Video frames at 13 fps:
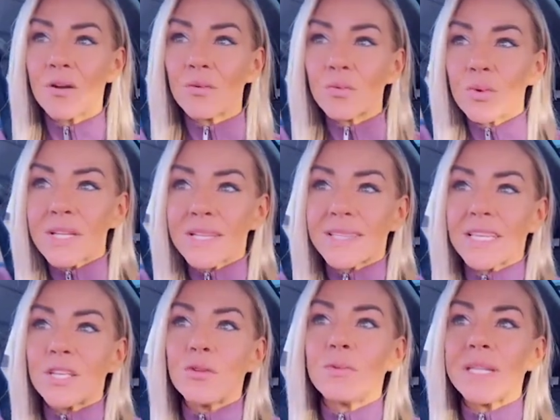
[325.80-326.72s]
I don't really
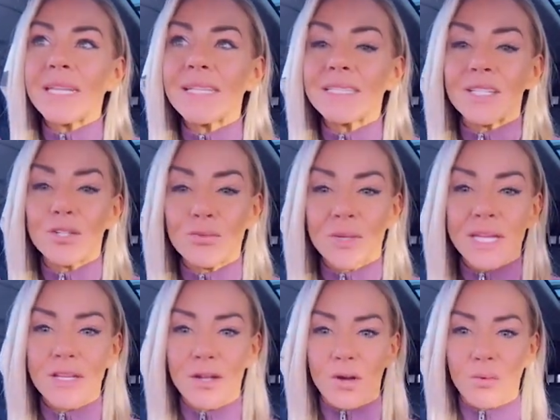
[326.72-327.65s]
think you need to do
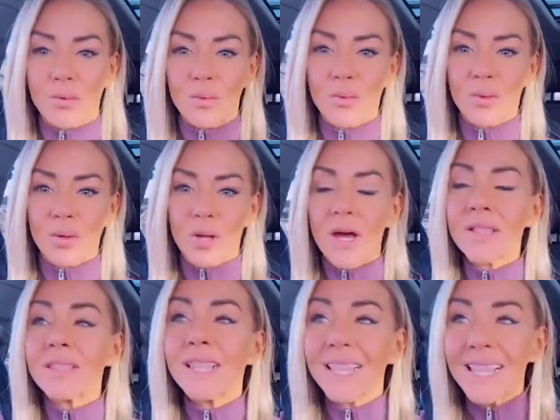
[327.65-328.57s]
keto
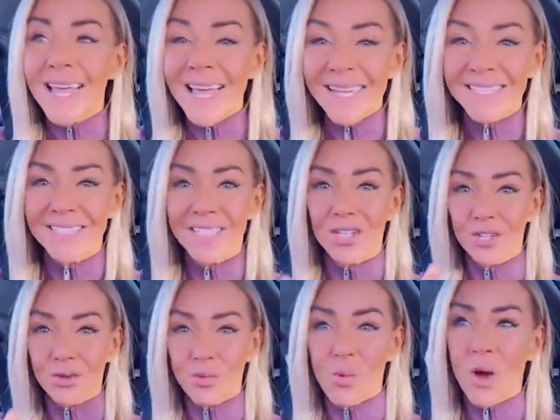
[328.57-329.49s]
unless
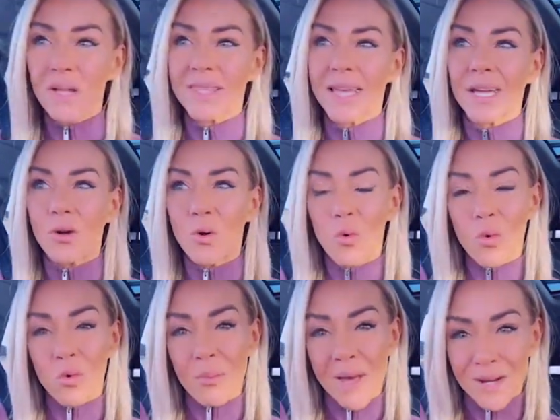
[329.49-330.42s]
you want that
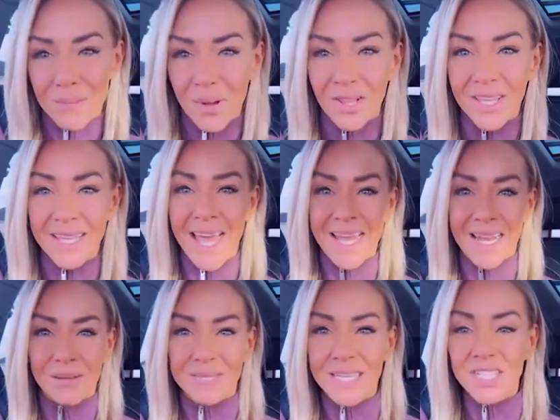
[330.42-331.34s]
cool metabolic
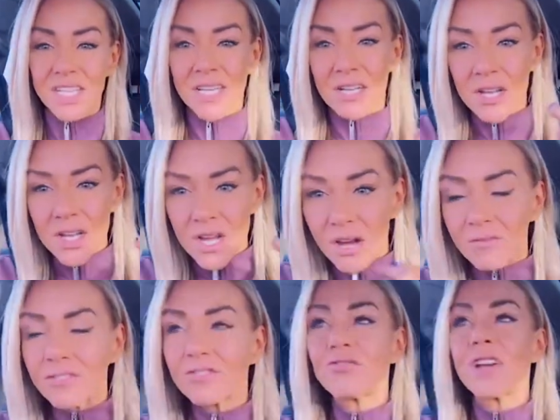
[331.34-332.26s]
adaptation
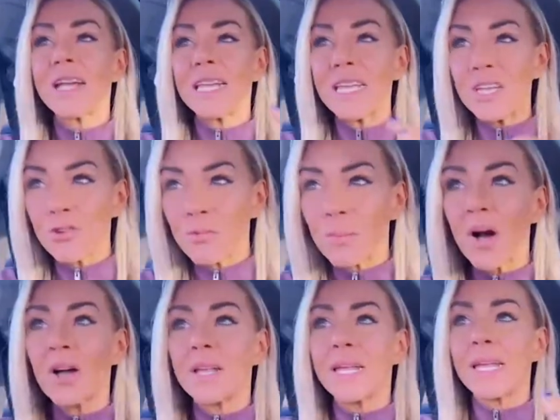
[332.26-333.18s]
of training your
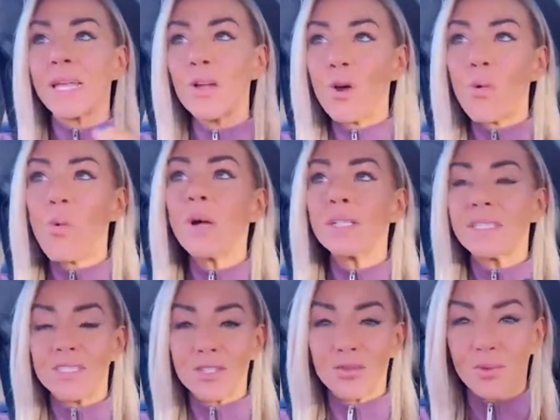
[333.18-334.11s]
body
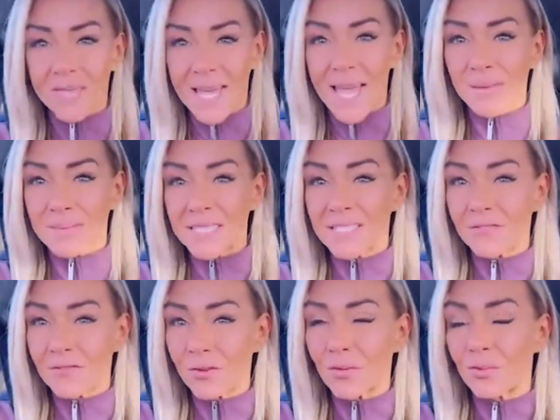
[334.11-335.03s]
what to do in the
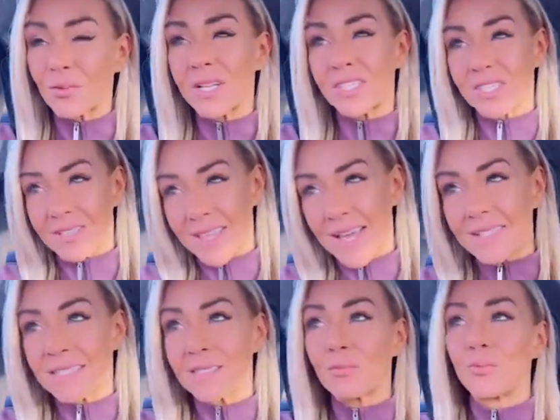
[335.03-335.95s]
absence of food, which
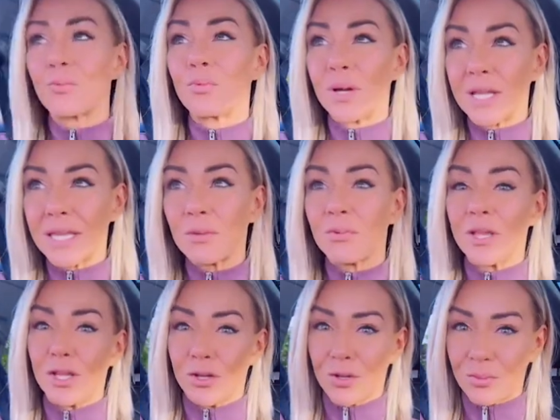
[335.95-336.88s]
that's a really,
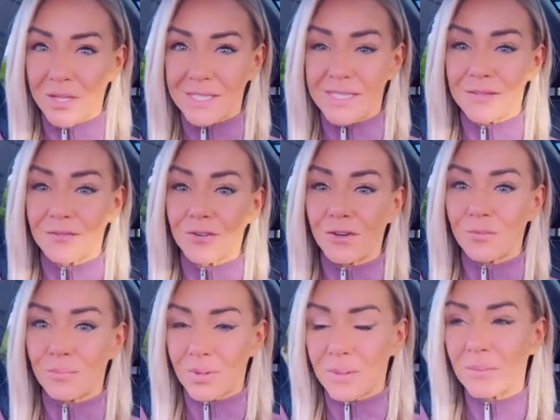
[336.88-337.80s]
really good reason
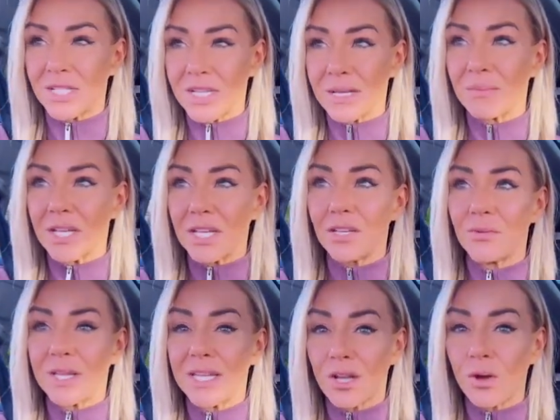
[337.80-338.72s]
for pretty much anybody
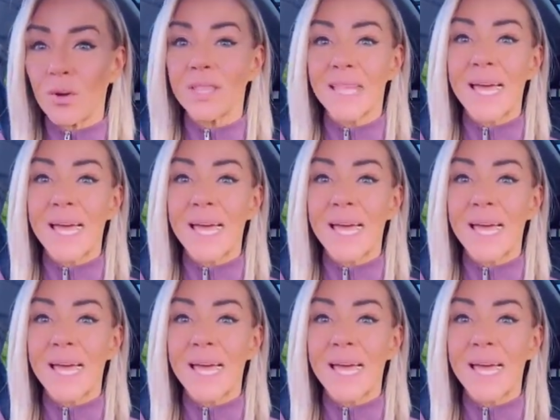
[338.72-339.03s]
to do keto.